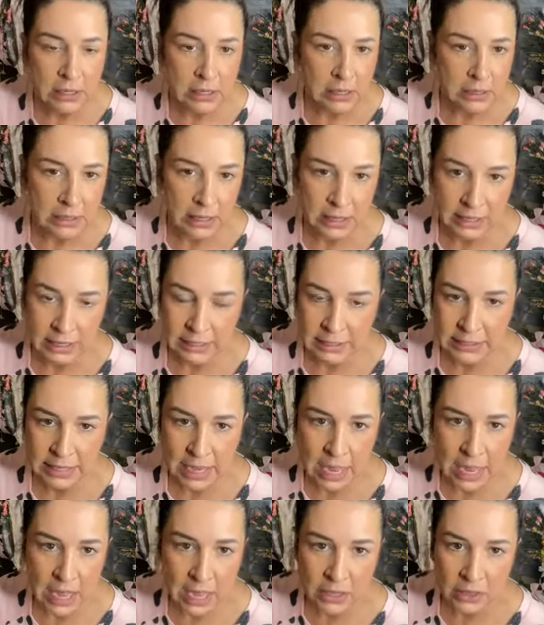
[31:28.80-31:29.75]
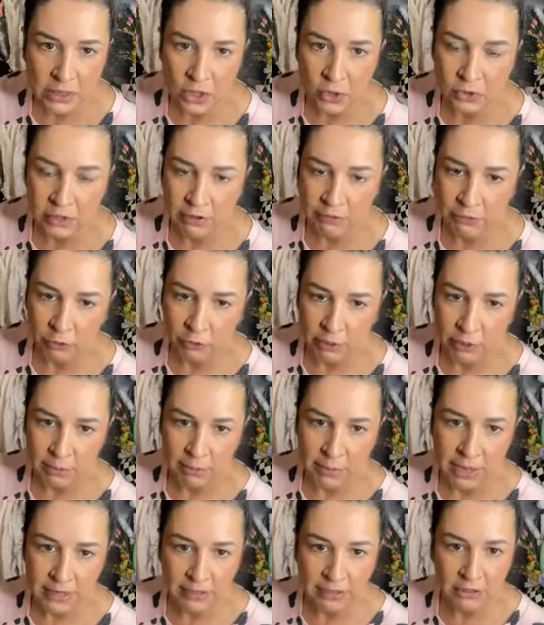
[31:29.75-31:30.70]
like I said, those evergreen
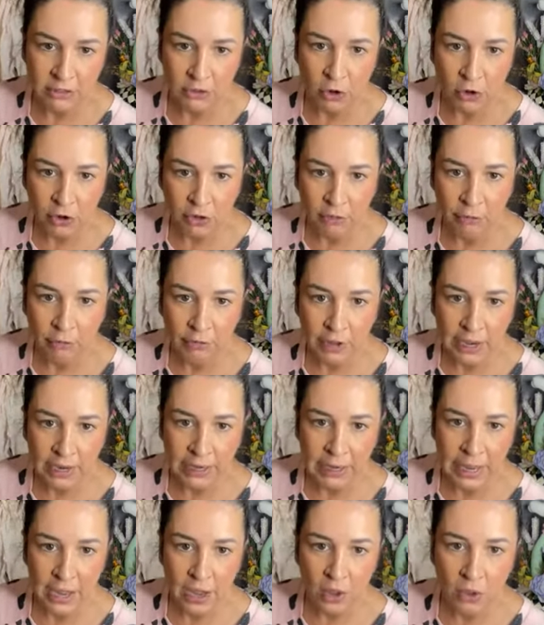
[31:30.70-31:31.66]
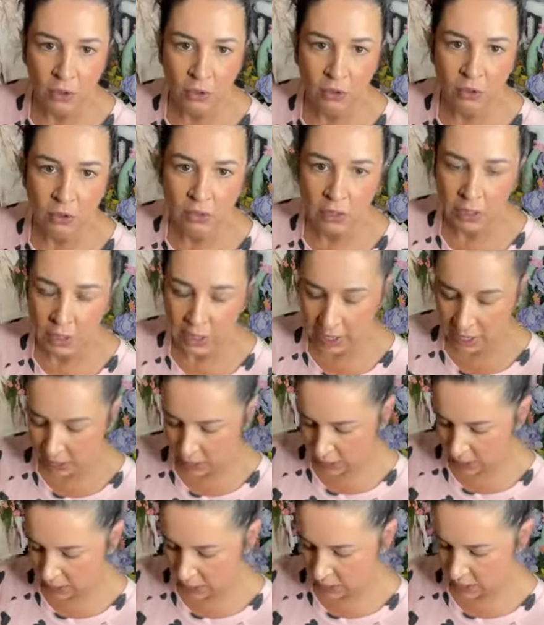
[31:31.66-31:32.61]
bases are hard to find now,
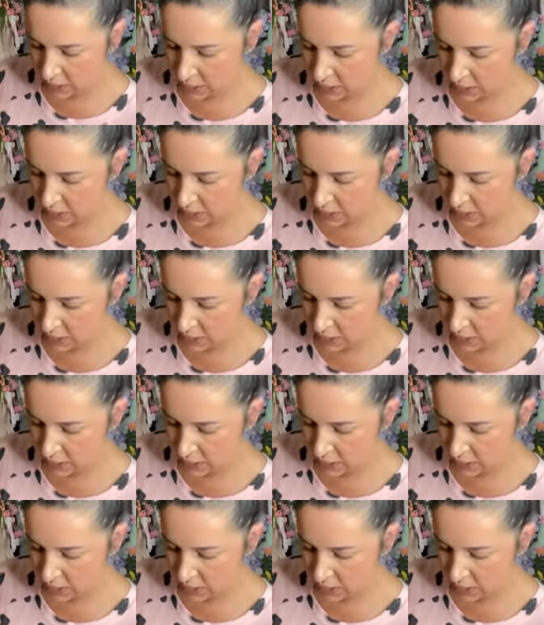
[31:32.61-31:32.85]
and